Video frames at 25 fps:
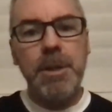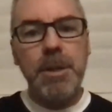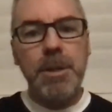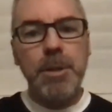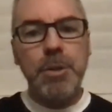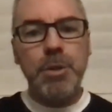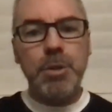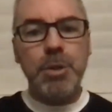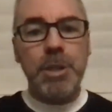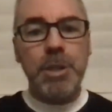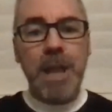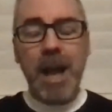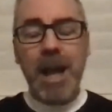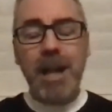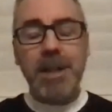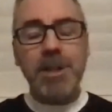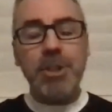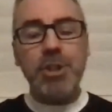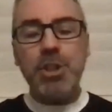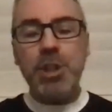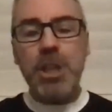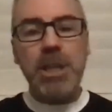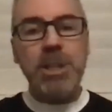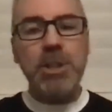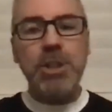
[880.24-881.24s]
So they
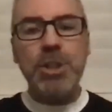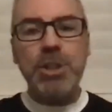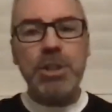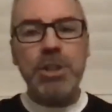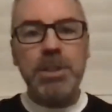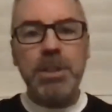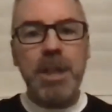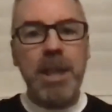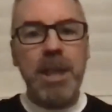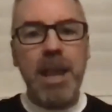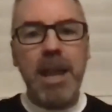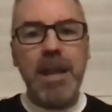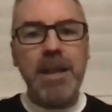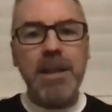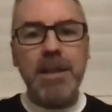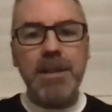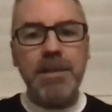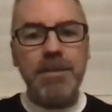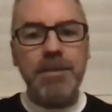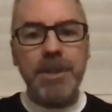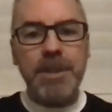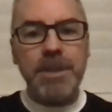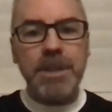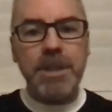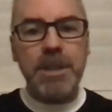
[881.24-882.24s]
hadn't changed
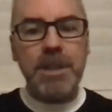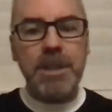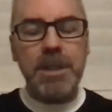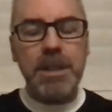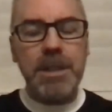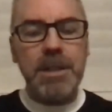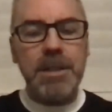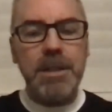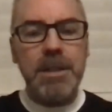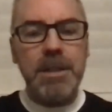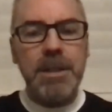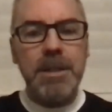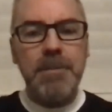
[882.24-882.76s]
anything physically.